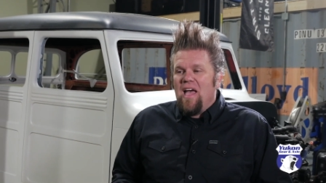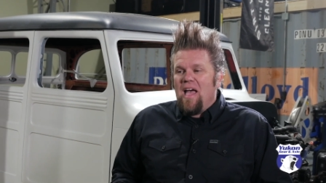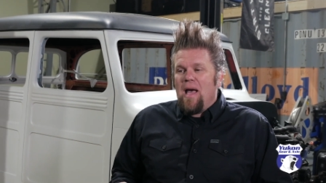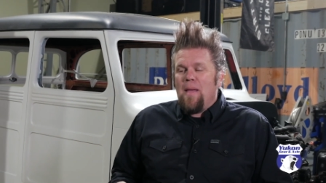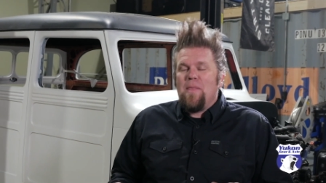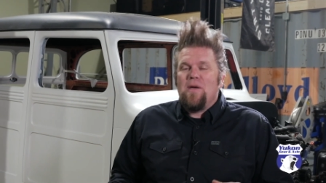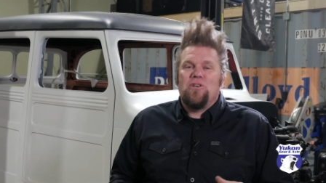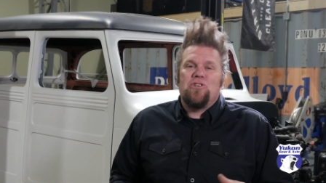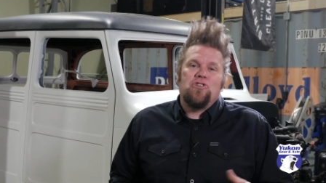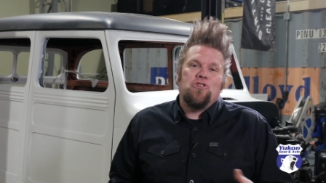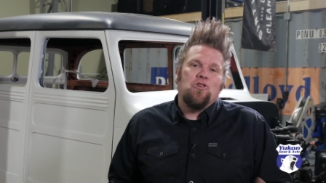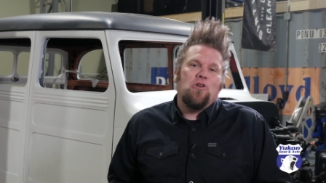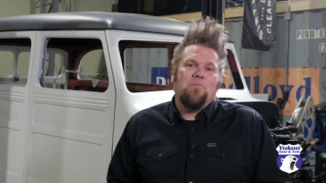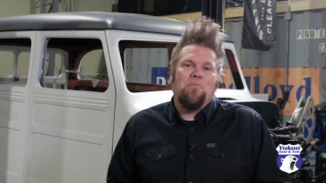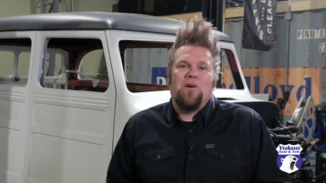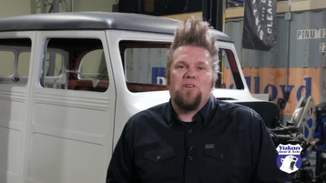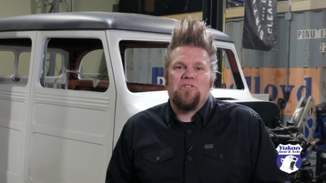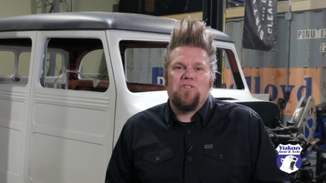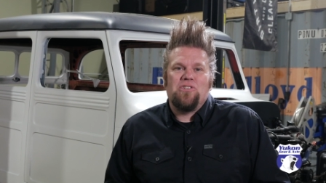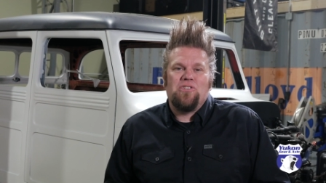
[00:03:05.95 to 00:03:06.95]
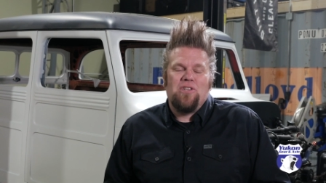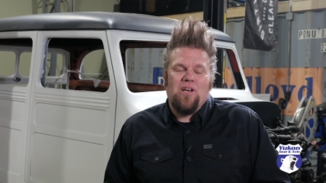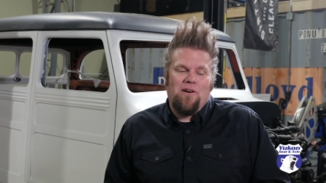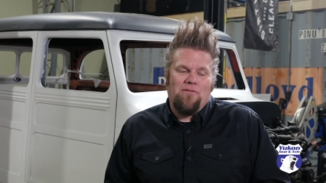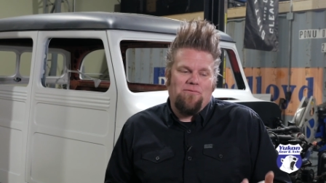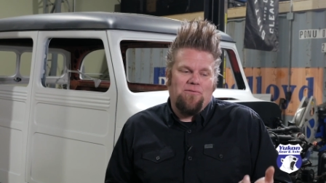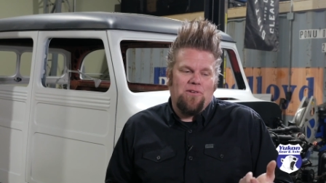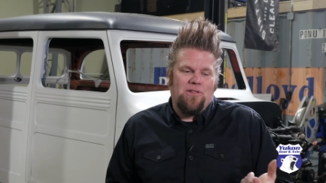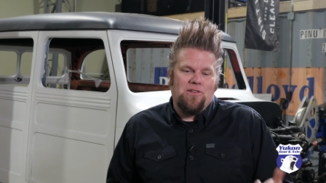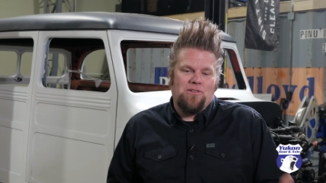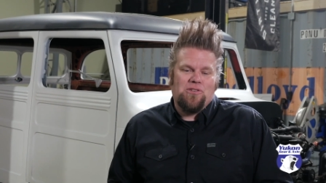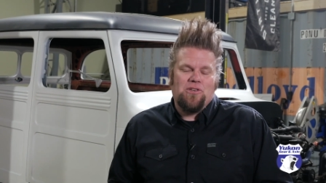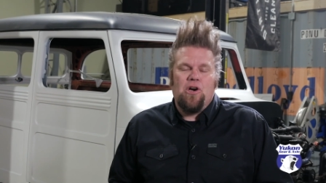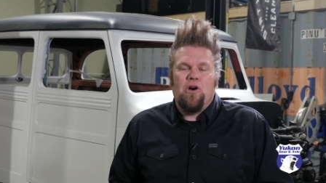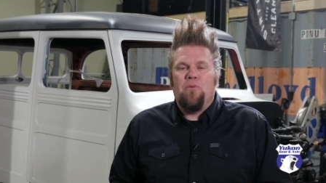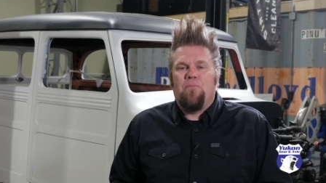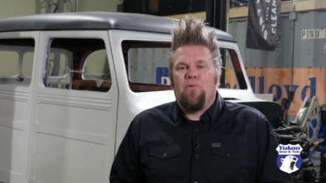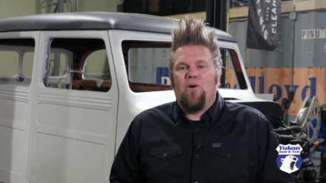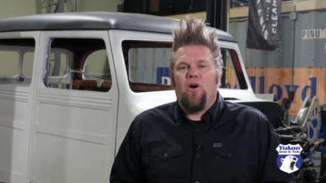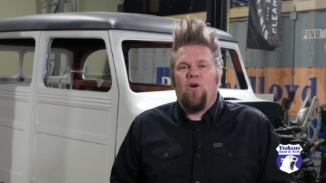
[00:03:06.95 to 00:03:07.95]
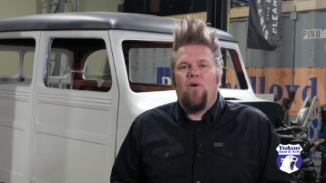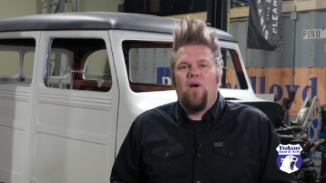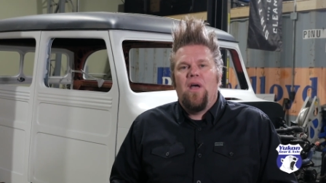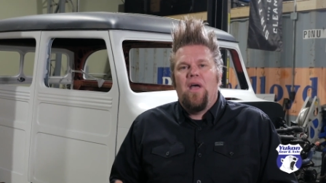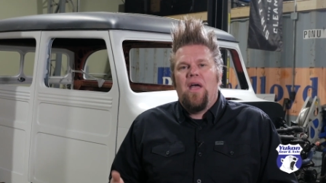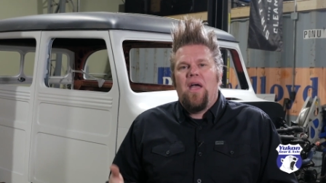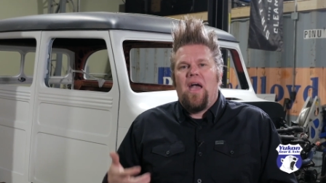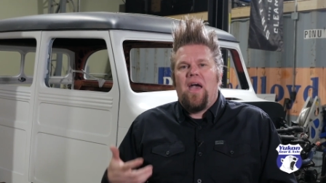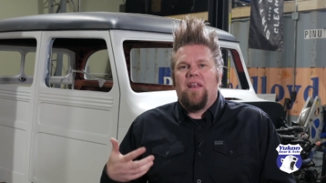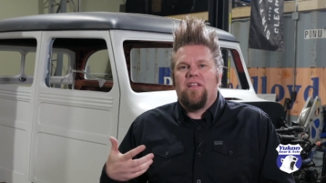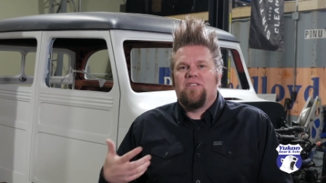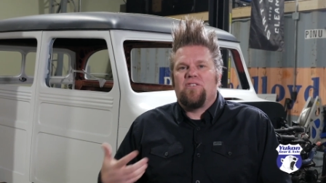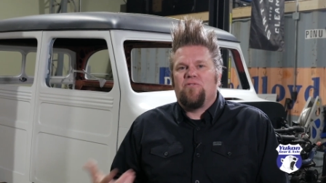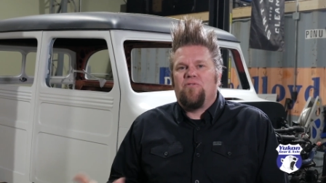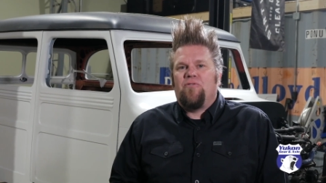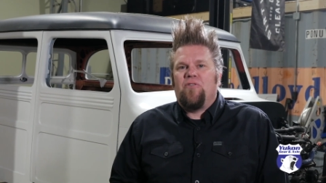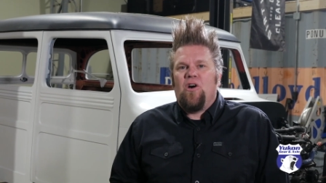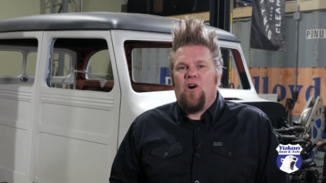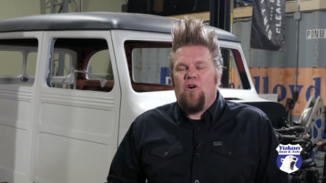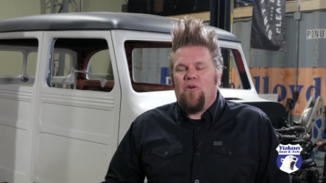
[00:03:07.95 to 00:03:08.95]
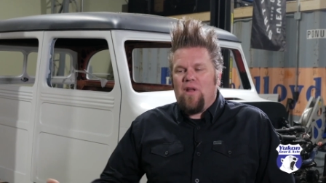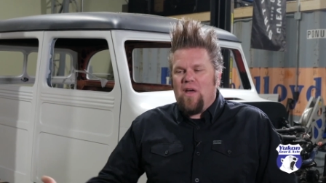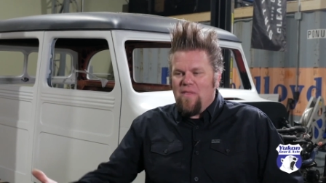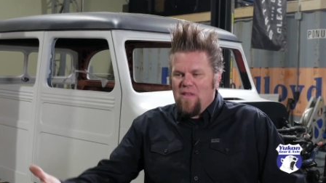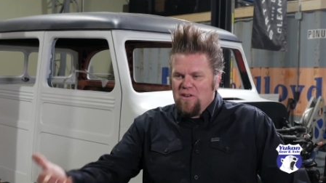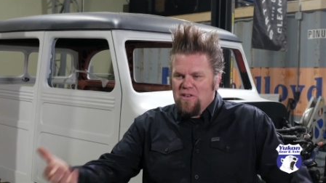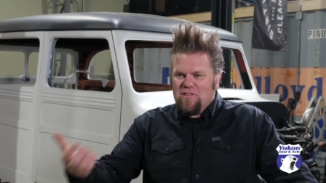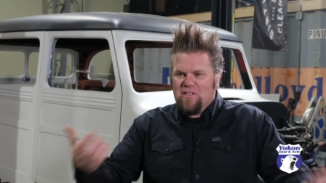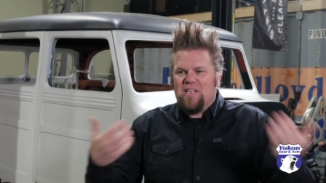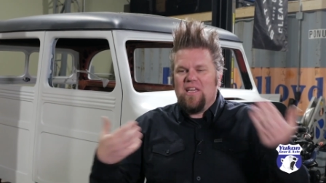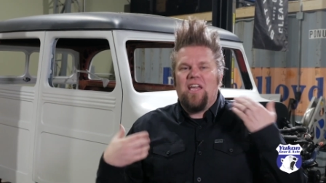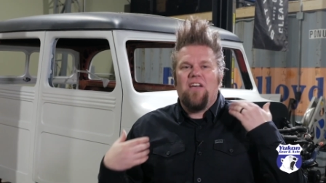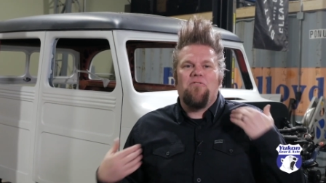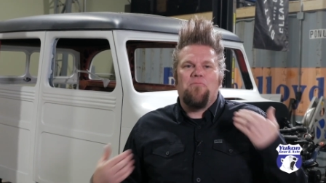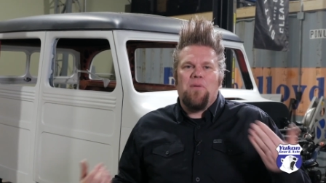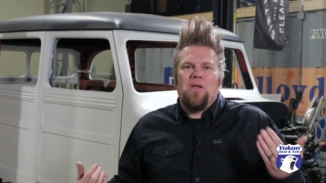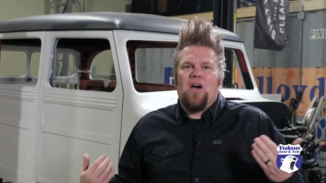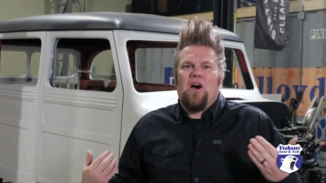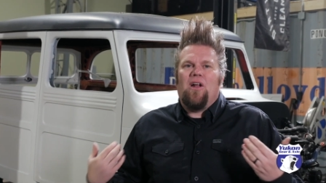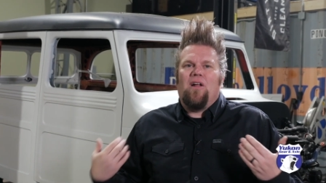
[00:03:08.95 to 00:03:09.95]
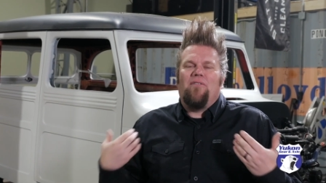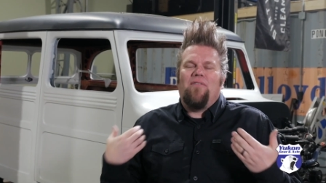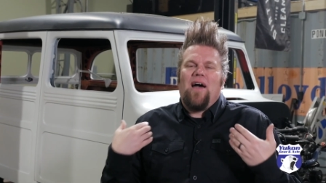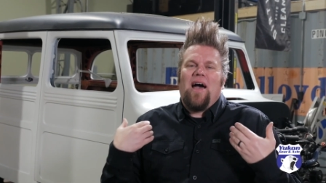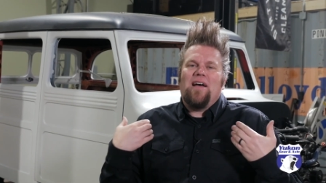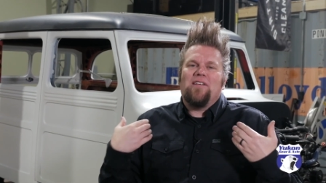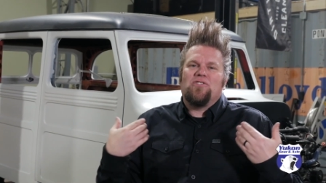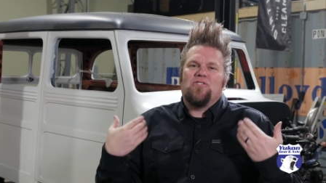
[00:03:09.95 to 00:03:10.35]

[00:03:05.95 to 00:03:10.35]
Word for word: and then shoot a bunch of stuff with his GoPro and his phone, and then just give me all of that.